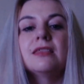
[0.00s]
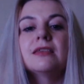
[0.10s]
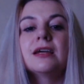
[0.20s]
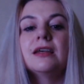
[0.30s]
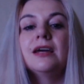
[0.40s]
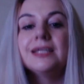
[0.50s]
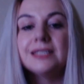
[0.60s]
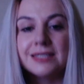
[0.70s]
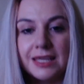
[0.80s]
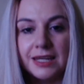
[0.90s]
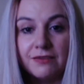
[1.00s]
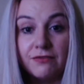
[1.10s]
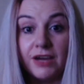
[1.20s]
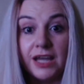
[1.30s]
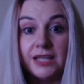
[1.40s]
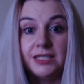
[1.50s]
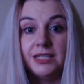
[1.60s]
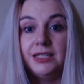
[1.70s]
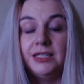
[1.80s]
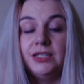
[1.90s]
The client is then
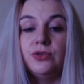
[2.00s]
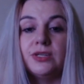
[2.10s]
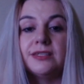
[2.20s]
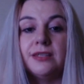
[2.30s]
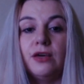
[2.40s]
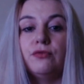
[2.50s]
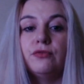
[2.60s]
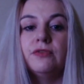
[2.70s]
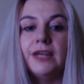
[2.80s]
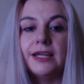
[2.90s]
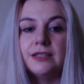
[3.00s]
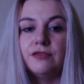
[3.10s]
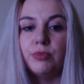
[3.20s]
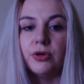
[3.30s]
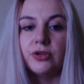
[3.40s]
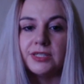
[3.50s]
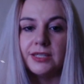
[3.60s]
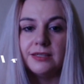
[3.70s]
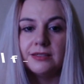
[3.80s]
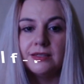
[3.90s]
invited into a self-reflective
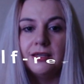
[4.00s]
process